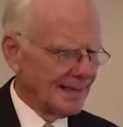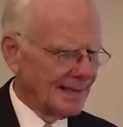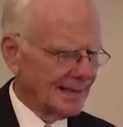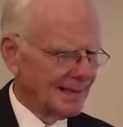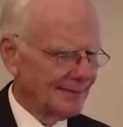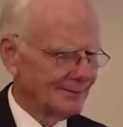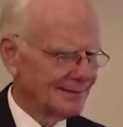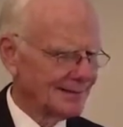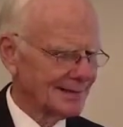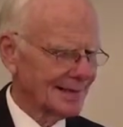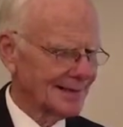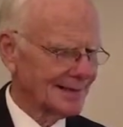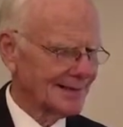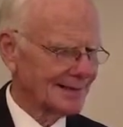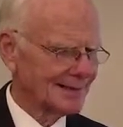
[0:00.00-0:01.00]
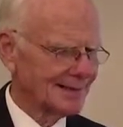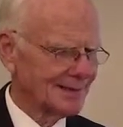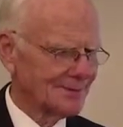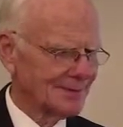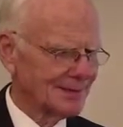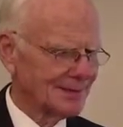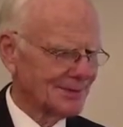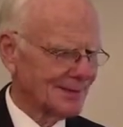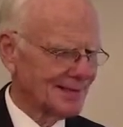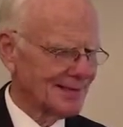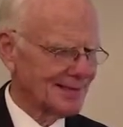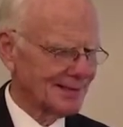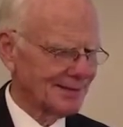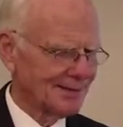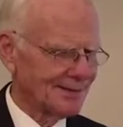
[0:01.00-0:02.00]
That was on October
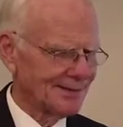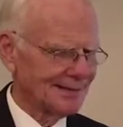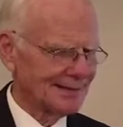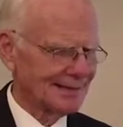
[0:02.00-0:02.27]
22,